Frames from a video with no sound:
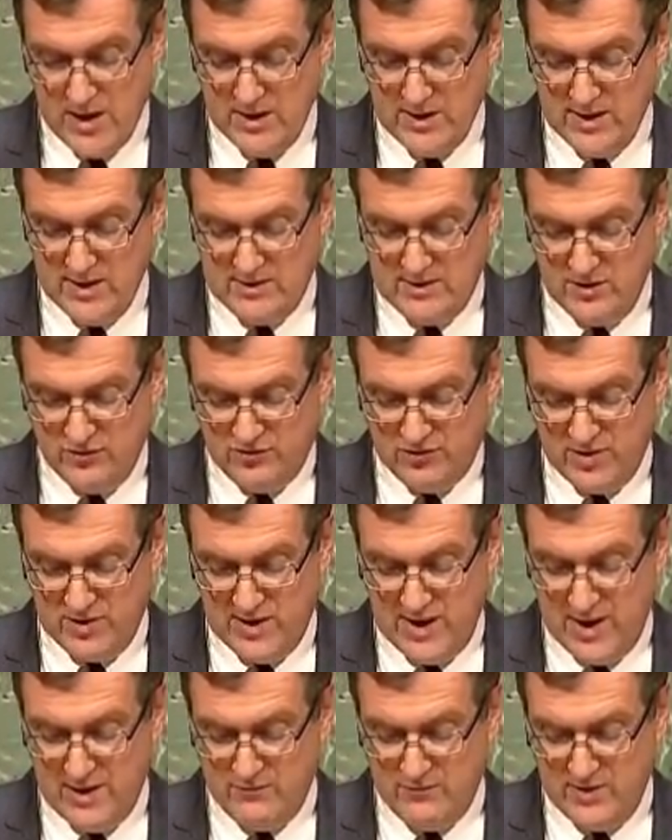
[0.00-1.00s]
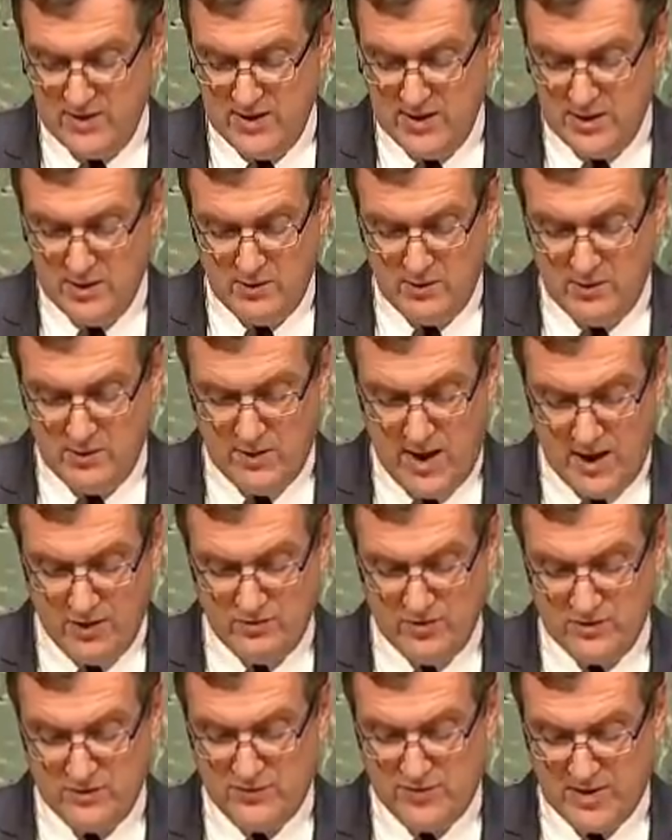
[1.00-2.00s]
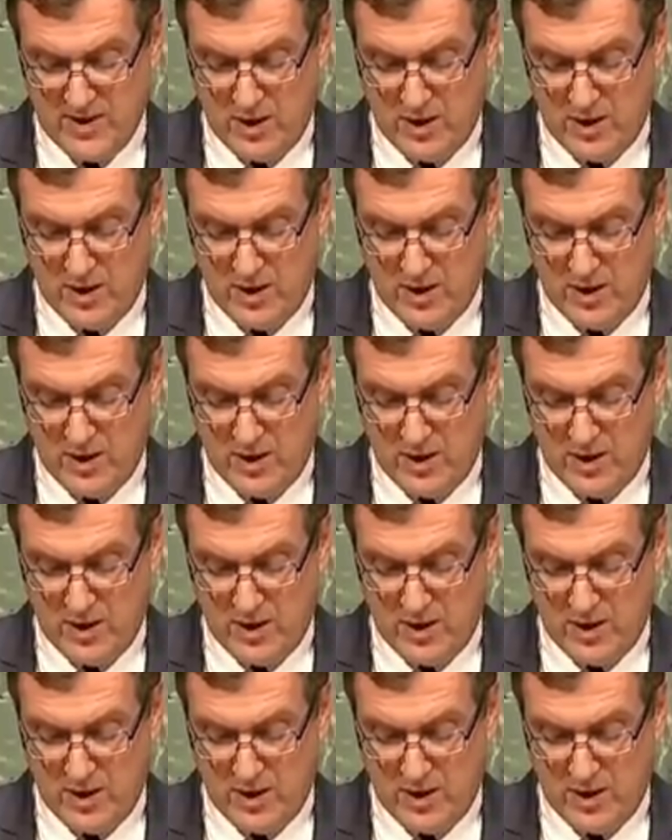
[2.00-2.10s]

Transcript: In addition, every year, hundreds of